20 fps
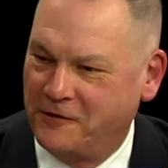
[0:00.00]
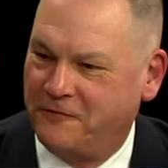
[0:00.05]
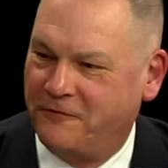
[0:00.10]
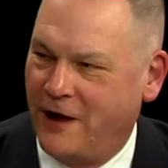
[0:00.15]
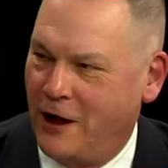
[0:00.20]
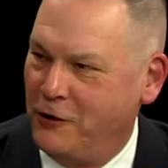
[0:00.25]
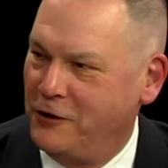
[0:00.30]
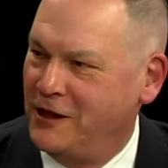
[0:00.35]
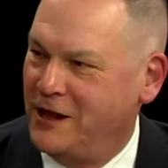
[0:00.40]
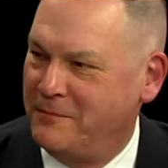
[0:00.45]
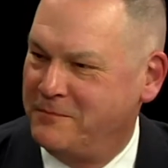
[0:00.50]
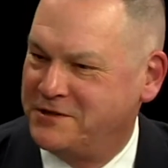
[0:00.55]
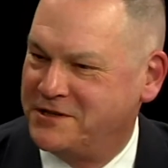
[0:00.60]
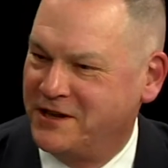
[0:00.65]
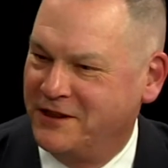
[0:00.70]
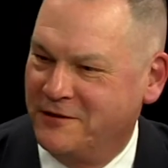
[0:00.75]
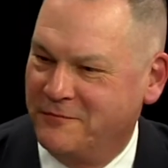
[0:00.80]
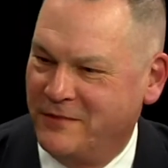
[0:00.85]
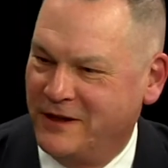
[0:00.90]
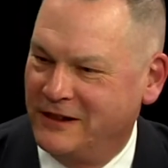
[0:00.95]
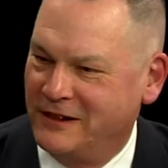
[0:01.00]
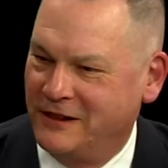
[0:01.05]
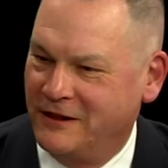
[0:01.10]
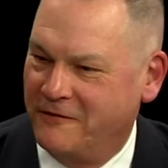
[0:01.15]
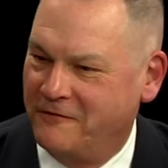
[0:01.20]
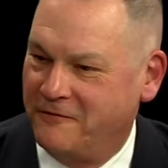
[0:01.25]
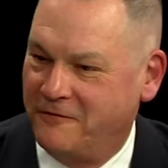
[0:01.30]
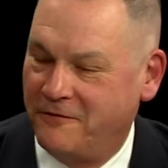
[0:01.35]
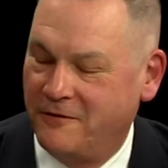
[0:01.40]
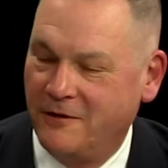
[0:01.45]
follow-ups in the middle
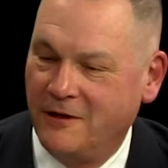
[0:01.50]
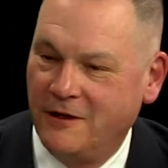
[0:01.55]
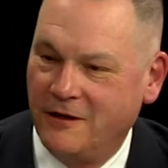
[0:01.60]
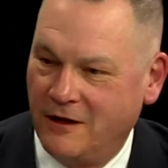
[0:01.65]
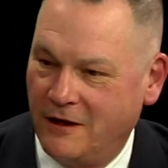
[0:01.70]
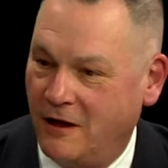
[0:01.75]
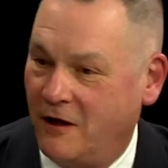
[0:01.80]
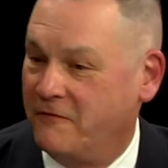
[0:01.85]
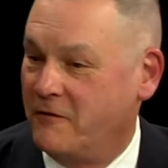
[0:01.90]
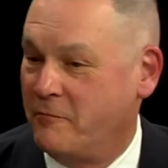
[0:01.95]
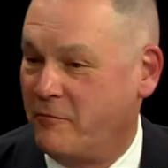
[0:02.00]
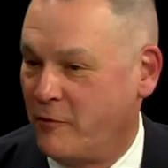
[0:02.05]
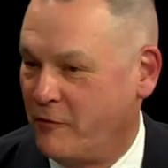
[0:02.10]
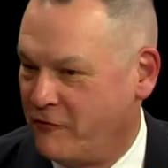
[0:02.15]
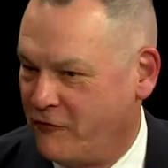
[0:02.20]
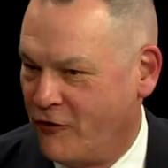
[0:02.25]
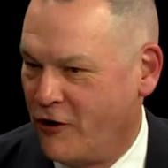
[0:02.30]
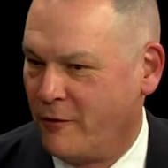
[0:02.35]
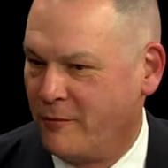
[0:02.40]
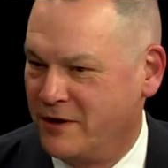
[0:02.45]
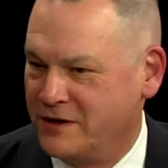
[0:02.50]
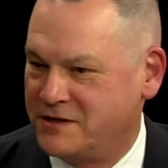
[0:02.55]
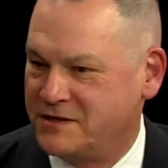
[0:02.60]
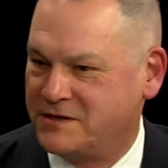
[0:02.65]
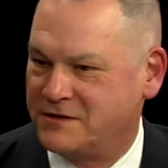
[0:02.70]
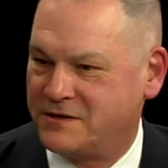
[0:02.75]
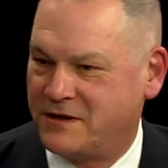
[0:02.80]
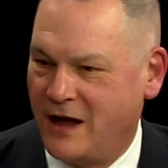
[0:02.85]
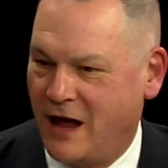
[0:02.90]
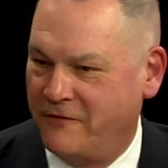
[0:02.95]
of a
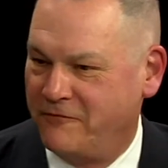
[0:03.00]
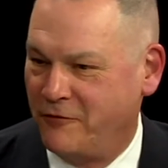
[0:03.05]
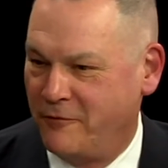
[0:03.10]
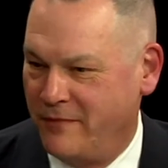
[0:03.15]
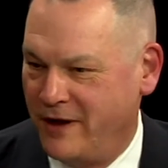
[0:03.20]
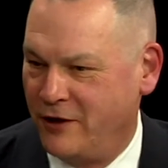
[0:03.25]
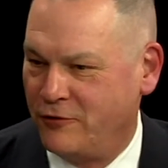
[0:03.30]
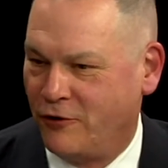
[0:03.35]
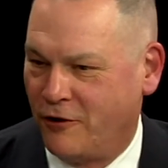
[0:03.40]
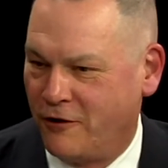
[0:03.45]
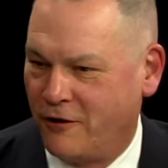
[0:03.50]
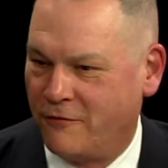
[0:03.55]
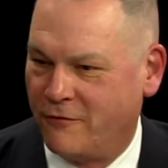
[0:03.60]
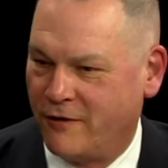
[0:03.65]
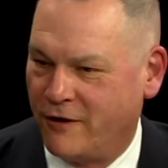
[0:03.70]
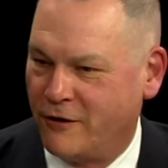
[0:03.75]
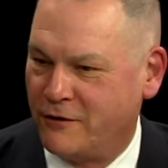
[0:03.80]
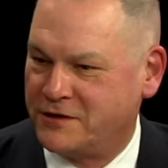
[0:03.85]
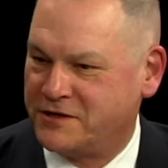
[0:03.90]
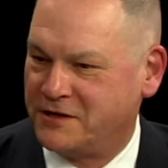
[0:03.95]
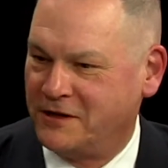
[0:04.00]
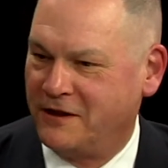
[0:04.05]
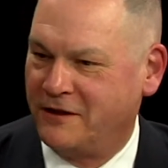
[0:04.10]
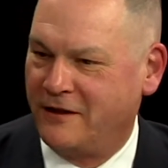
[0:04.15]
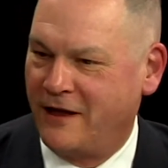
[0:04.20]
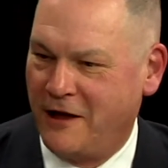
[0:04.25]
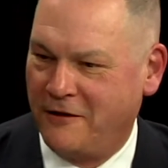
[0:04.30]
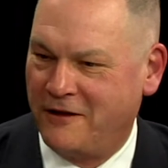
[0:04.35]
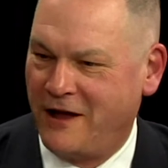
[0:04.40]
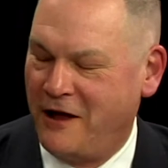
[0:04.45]
performance, God forbid, or a rehearsal, and
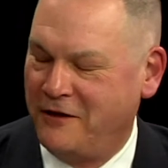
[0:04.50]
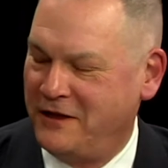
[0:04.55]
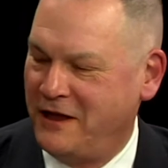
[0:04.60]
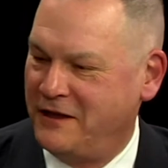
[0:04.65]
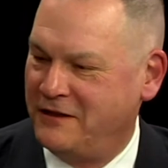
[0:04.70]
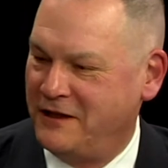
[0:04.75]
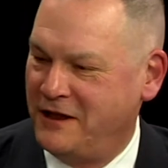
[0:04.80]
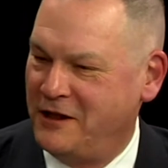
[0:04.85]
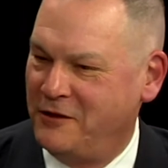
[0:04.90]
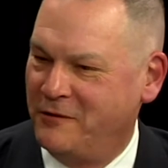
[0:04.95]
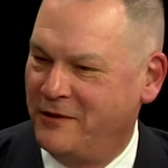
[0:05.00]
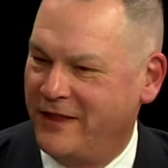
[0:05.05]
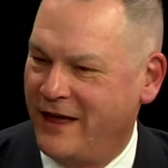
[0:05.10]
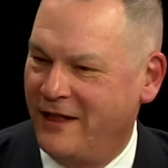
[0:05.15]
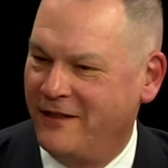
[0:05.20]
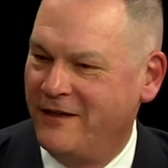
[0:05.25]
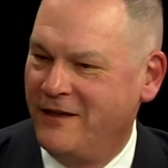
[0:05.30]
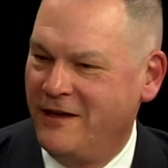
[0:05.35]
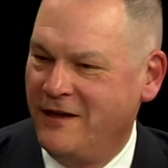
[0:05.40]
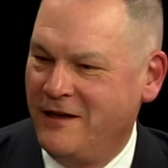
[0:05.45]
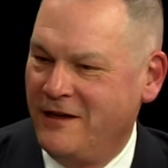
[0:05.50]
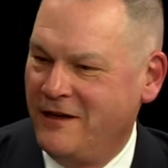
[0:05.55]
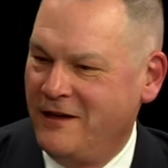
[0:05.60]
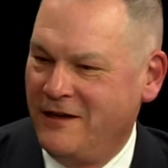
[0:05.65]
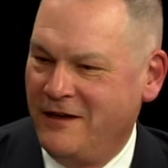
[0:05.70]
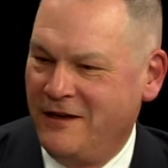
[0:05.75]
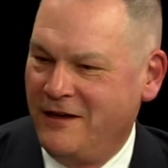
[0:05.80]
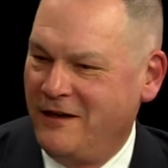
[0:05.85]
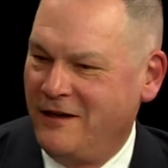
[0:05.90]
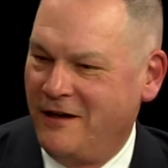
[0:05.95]
how do you deal with it?
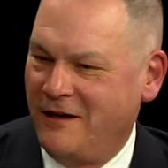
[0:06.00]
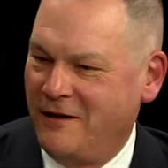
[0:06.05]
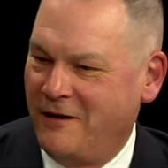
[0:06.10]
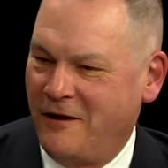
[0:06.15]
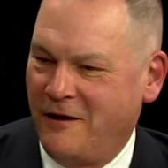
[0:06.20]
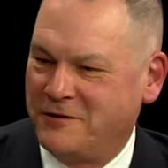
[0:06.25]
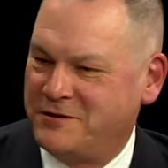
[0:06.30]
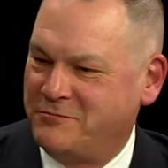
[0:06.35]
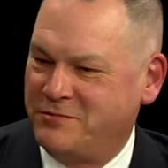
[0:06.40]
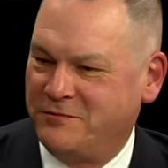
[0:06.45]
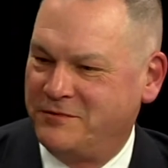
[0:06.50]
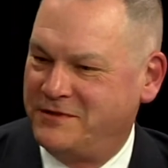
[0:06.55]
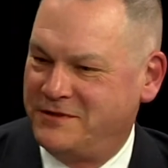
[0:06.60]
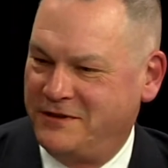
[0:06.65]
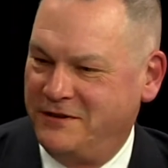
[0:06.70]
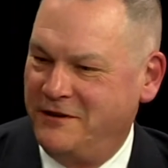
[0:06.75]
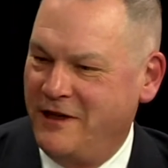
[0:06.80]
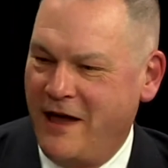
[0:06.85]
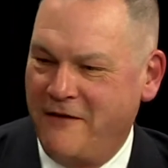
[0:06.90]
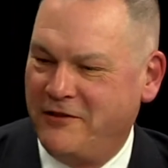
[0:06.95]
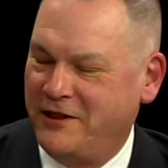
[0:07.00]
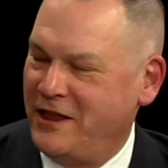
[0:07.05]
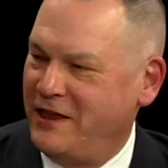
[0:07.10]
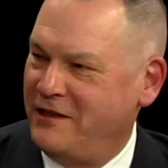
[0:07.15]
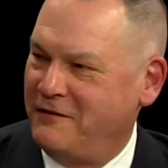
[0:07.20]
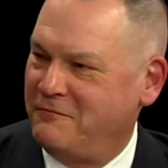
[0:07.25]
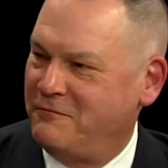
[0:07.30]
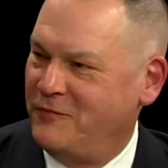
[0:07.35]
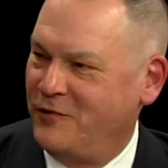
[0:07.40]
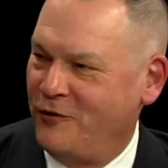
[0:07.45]
Do you have
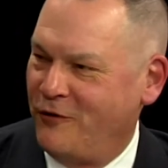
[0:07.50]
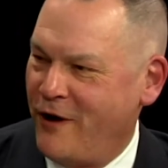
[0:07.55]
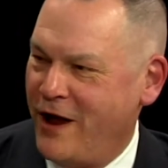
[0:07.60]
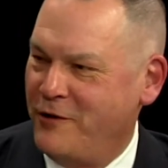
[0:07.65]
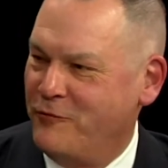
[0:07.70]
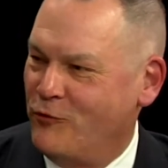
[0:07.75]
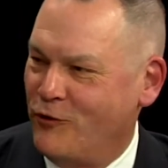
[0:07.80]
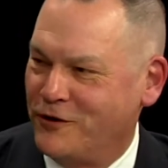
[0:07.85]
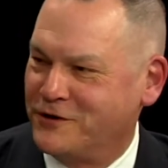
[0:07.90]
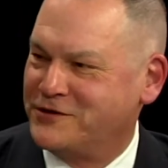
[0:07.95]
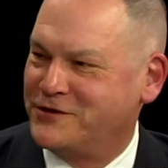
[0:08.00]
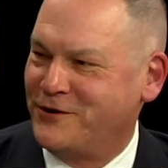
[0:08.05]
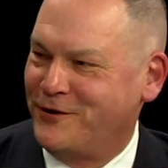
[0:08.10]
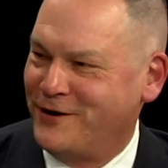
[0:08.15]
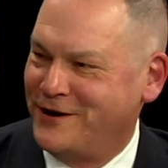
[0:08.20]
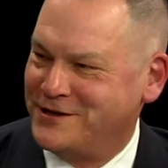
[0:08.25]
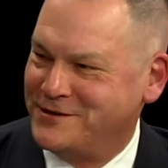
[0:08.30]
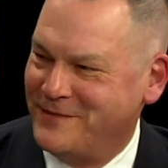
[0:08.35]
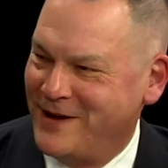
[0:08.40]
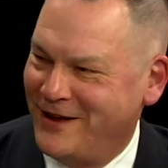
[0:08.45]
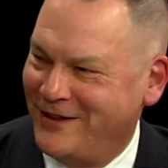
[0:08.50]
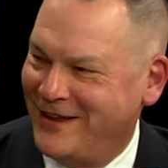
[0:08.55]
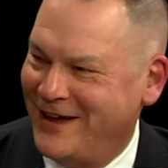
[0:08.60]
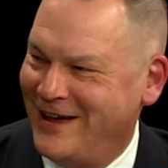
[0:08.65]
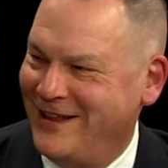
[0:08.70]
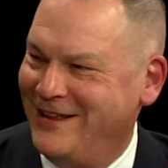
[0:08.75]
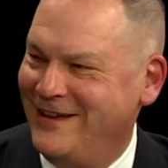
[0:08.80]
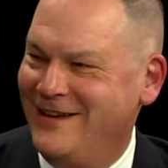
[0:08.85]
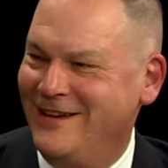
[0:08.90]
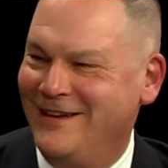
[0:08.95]
any great war stories about that?